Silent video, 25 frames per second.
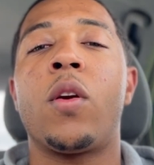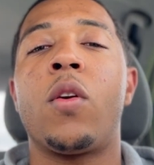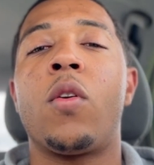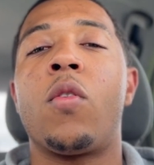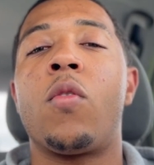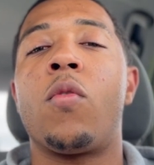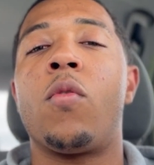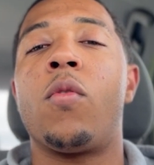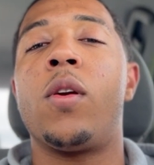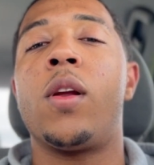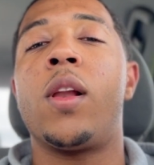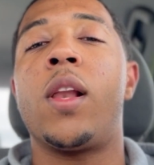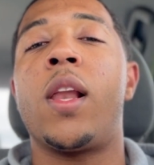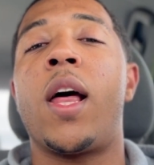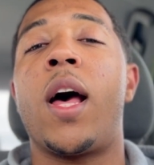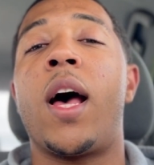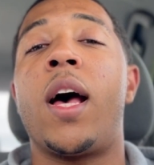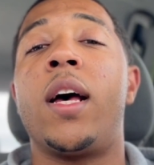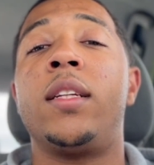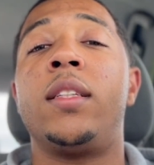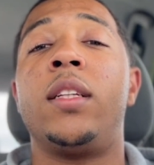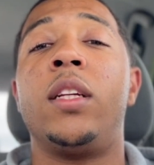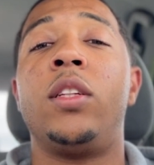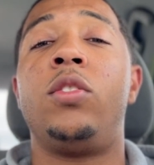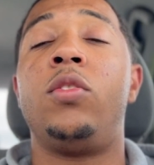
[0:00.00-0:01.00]
realize
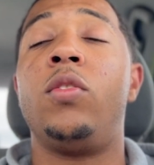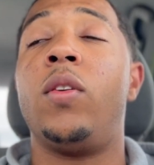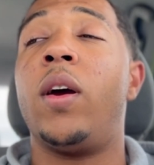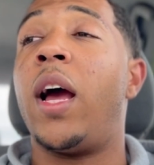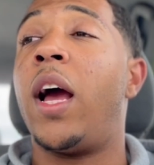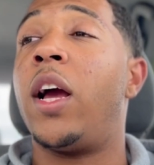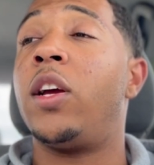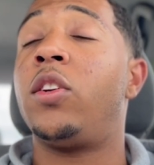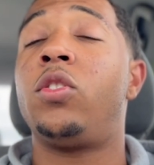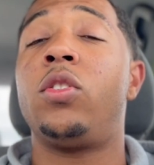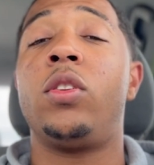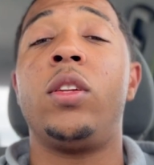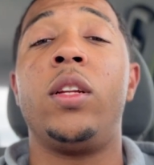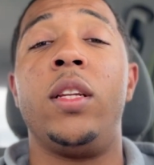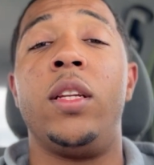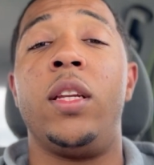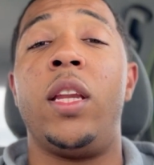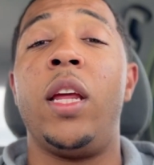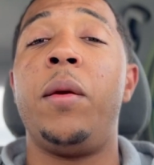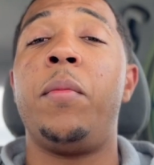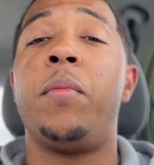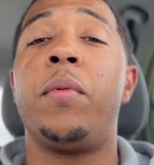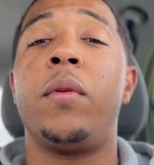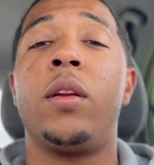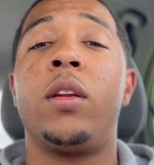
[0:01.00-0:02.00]
that you actually
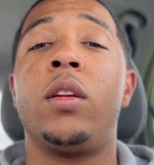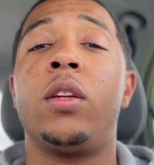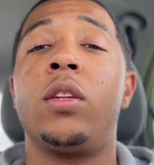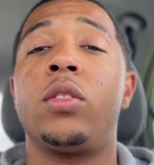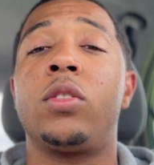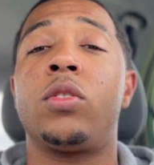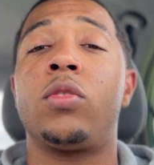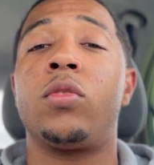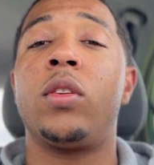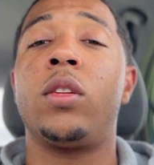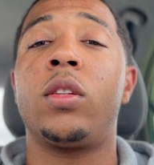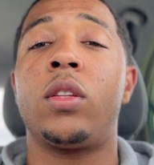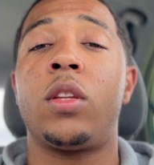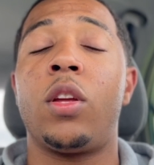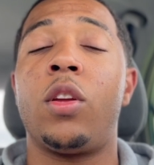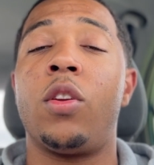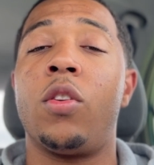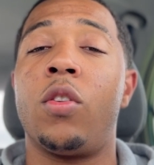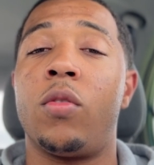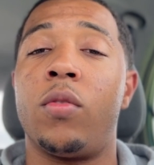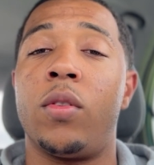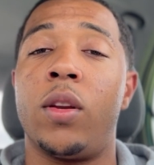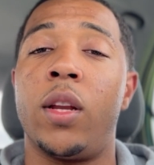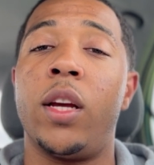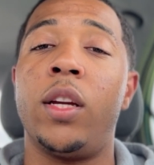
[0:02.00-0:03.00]
deepening the strength of your
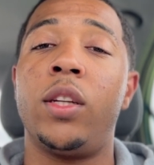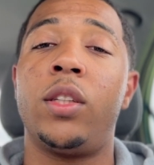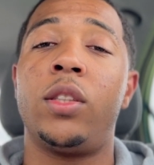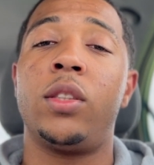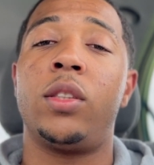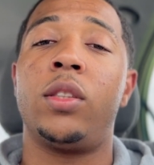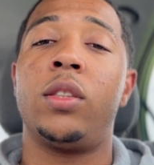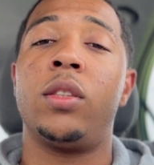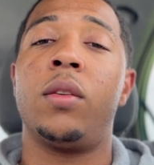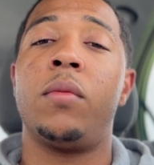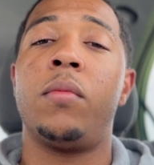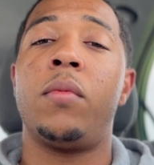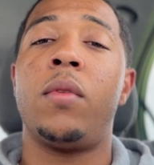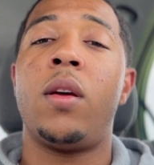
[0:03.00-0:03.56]
relationship.